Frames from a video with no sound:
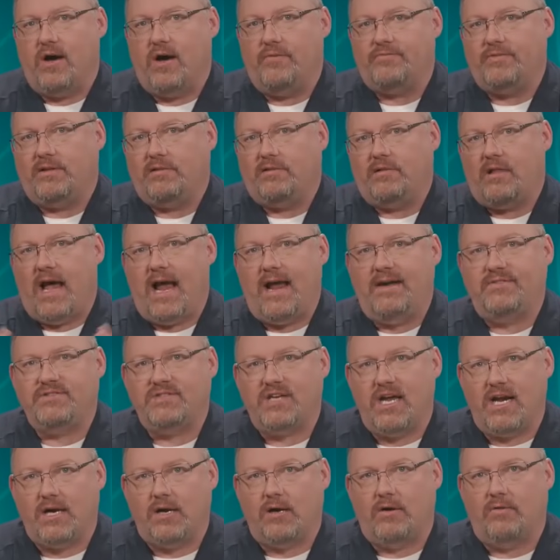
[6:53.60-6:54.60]
the life
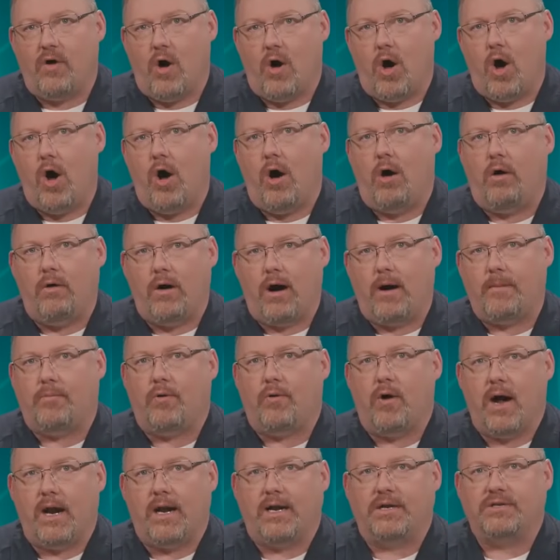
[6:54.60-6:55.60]
cycle of all our
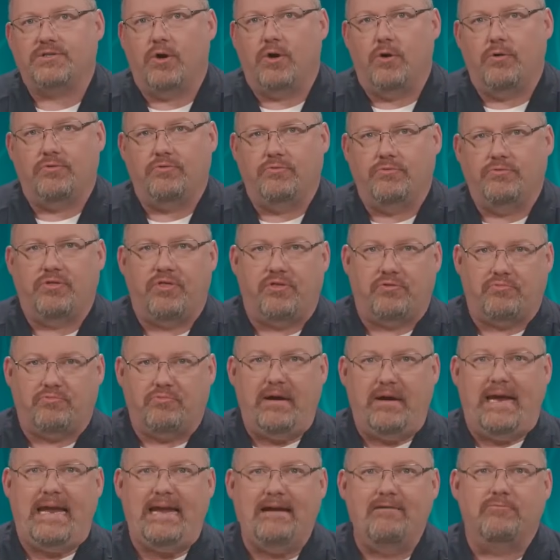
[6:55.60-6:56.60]
products go through
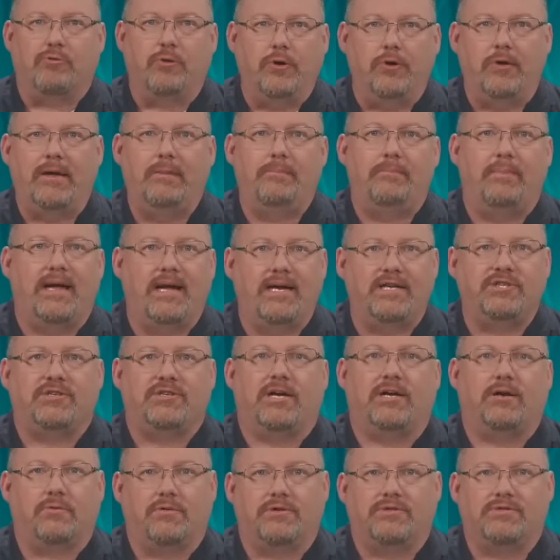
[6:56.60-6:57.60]
3 really big
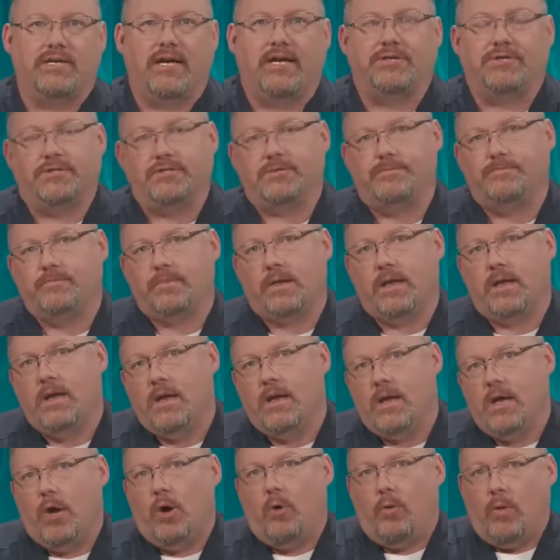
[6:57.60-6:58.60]
general stages.
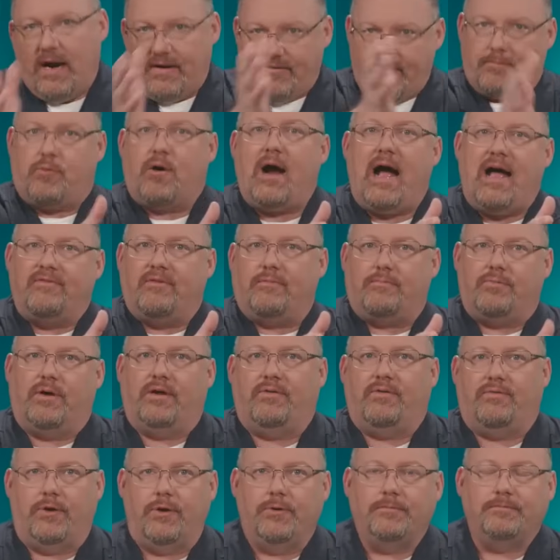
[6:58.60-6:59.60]
We have a private
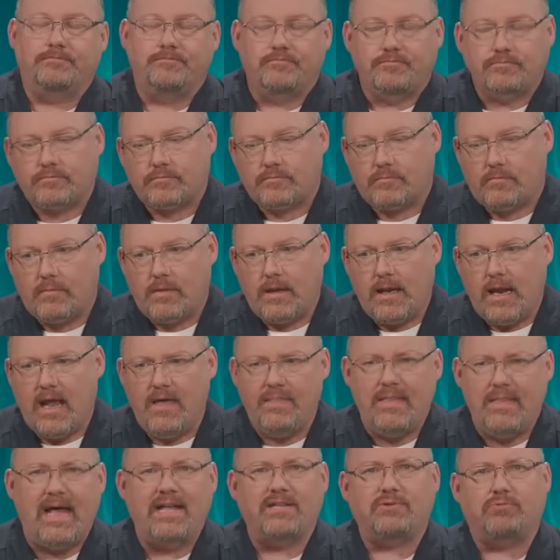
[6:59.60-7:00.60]
preview,
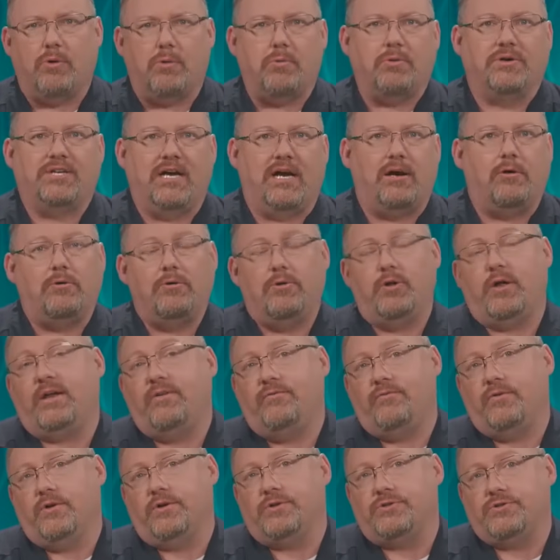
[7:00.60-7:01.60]
and that's where we're generally looking
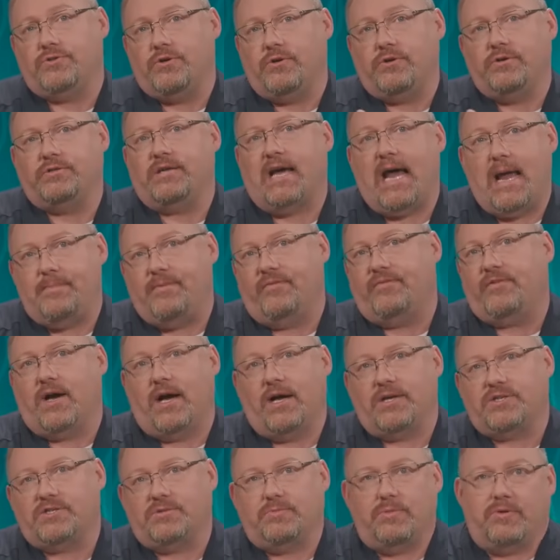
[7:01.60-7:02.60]
for a certain type of
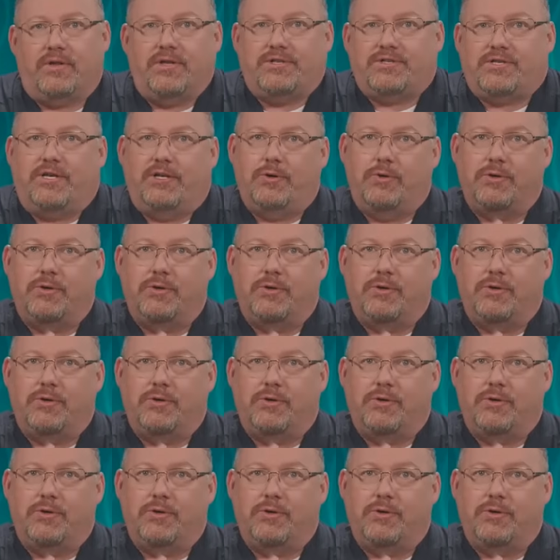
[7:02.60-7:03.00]
customer that's going to do a